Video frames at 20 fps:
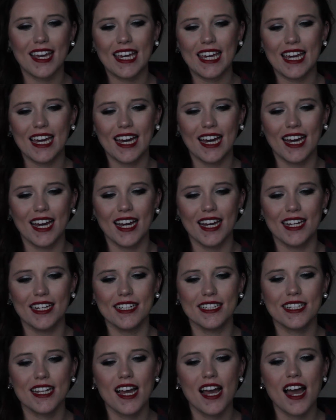
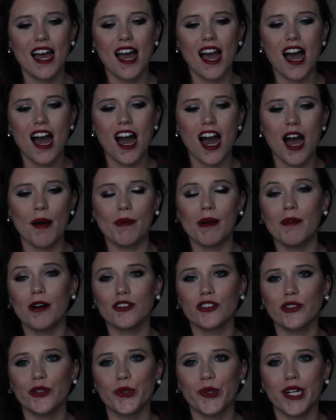And I'm
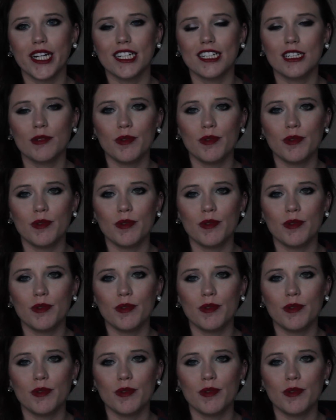also going